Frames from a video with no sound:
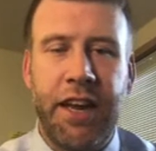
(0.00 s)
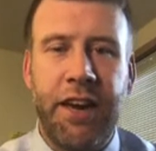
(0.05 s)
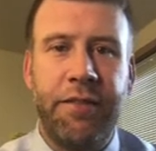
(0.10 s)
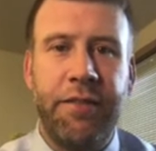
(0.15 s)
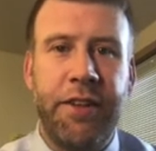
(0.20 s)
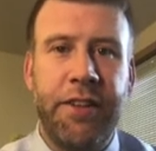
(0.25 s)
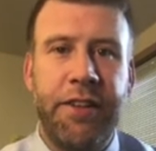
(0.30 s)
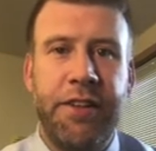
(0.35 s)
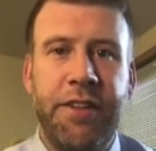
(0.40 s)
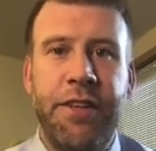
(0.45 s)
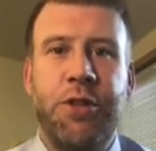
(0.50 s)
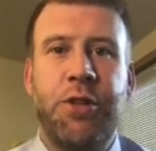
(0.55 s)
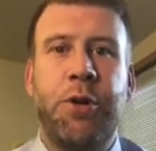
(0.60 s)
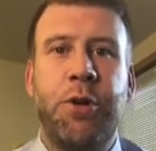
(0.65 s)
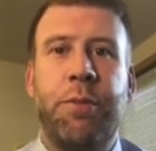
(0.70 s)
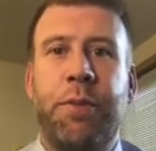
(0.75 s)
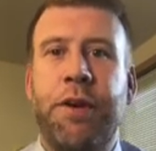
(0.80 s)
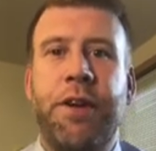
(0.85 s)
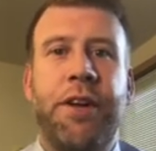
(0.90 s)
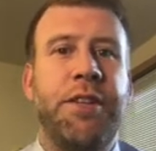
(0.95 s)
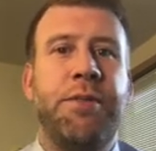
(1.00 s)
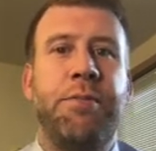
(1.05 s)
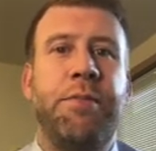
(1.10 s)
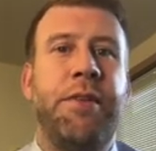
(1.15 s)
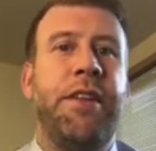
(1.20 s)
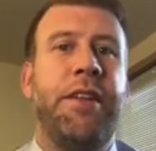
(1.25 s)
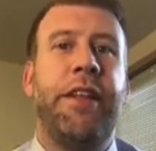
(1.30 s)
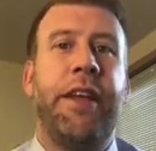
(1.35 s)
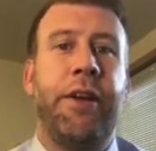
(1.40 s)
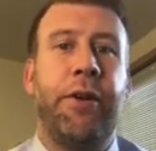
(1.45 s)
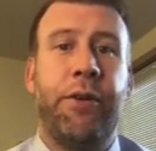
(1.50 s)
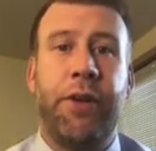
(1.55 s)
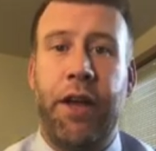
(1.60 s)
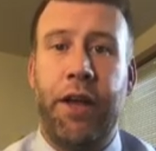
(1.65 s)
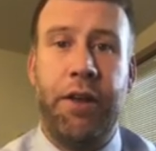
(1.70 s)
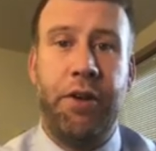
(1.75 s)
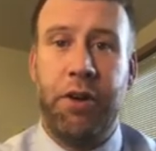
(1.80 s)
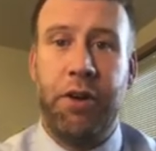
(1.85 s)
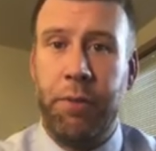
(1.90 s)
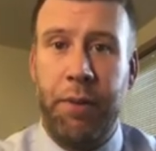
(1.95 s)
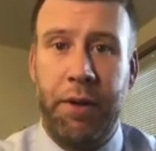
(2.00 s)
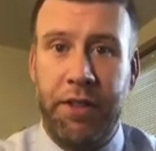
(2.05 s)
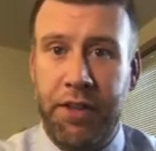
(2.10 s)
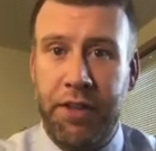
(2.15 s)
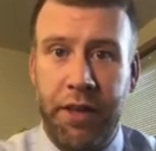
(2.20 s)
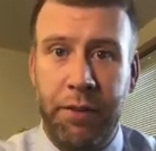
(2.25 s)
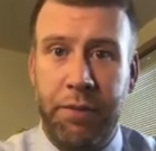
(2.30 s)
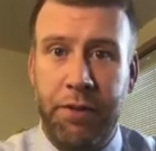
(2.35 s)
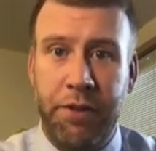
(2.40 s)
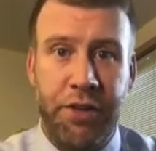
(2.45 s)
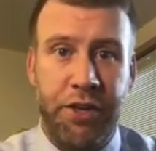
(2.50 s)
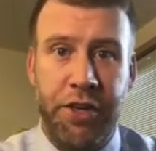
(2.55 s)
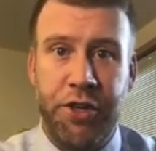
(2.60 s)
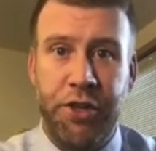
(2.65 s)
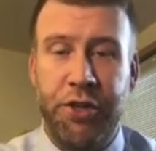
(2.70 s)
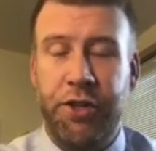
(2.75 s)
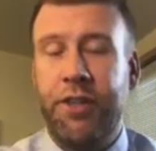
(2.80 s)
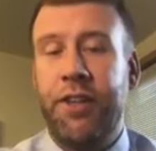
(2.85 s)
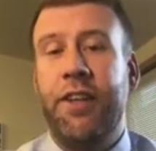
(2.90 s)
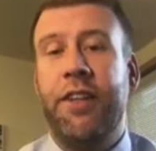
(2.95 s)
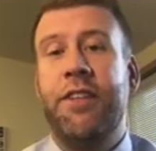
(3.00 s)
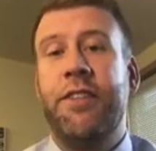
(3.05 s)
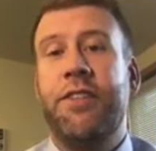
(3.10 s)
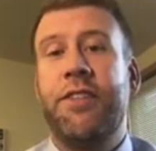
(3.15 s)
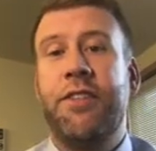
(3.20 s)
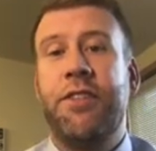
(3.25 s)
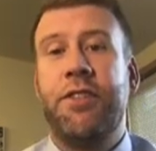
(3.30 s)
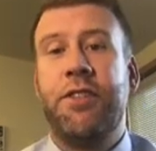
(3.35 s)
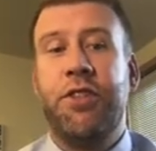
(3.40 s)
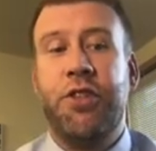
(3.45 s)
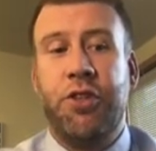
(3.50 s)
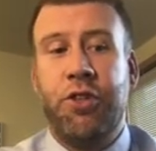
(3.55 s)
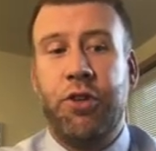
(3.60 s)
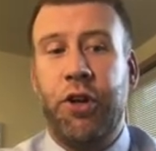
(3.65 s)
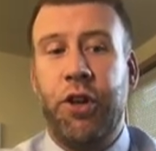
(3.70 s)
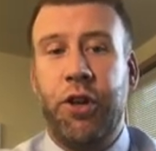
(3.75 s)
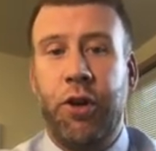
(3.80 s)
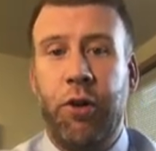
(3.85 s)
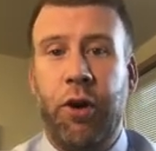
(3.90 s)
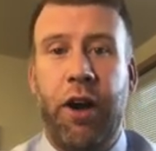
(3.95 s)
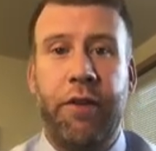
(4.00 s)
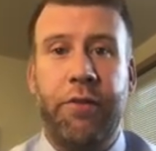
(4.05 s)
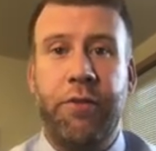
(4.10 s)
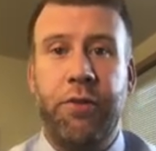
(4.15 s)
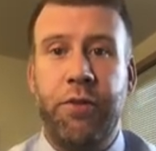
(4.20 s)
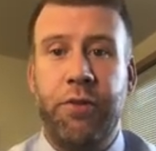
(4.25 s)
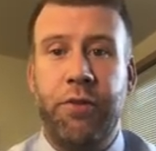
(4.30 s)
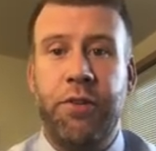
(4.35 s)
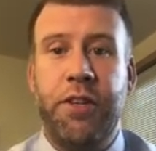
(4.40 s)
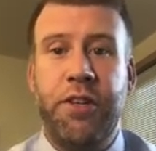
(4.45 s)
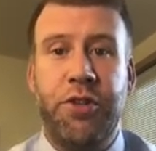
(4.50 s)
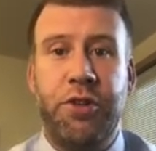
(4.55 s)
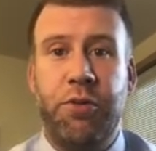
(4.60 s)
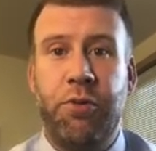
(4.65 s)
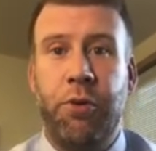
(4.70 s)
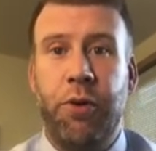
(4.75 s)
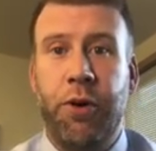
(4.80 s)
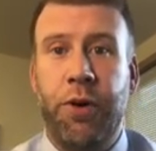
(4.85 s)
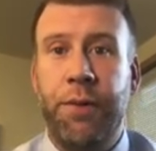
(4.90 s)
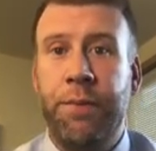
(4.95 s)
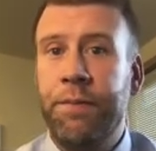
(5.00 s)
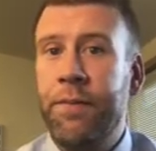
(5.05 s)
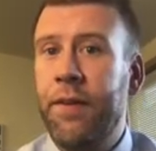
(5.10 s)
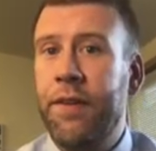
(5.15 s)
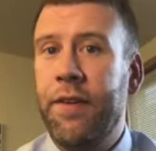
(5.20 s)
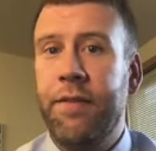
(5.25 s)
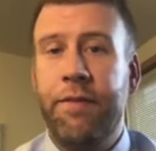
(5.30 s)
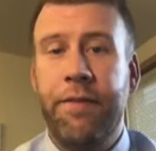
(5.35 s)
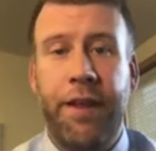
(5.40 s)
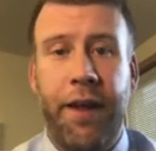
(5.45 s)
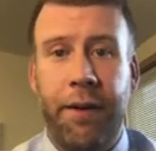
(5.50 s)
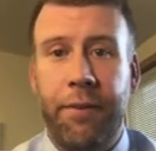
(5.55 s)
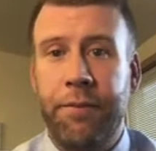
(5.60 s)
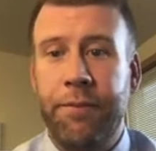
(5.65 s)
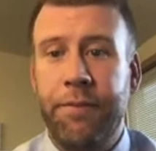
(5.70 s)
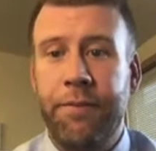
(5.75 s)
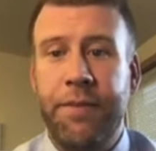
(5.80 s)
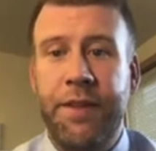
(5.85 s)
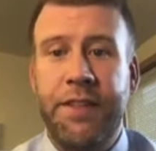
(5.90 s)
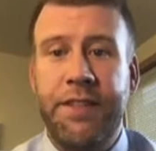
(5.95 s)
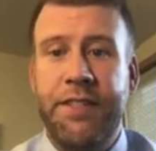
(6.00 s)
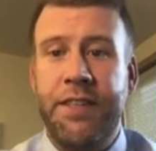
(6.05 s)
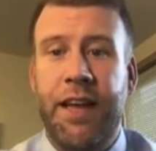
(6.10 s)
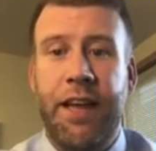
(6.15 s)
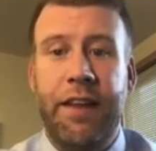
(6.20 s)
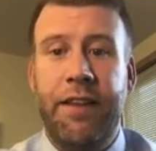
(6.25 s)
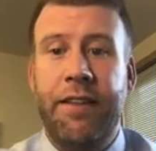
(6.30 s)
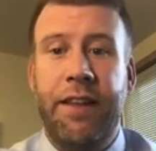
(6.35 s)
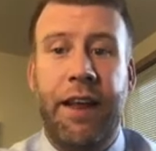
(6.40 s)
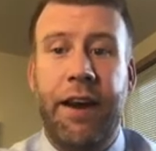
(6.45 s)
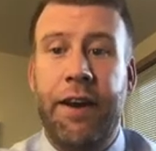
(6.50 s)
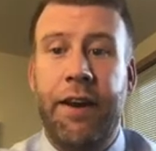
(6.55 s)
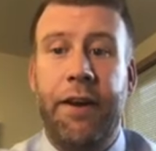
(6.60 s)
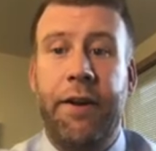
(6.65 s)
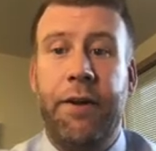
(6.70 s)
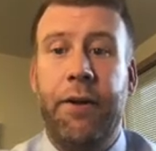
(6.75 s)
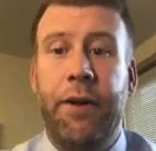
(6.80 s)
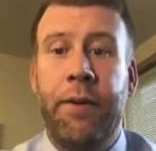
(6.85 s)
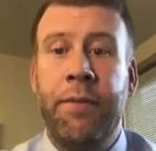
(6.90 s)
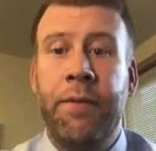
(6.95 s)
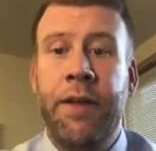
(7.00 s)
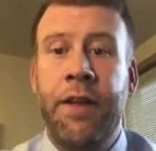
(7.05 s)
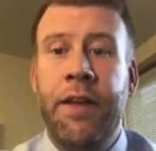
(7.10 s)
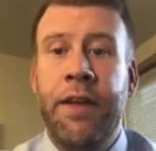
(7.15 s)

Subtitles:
of like the teacher, but it doesn't mean like, okay, you're gonna make the kid be the teacher, the kid's just gonna go off and do the teacher role. No, that's not it at all.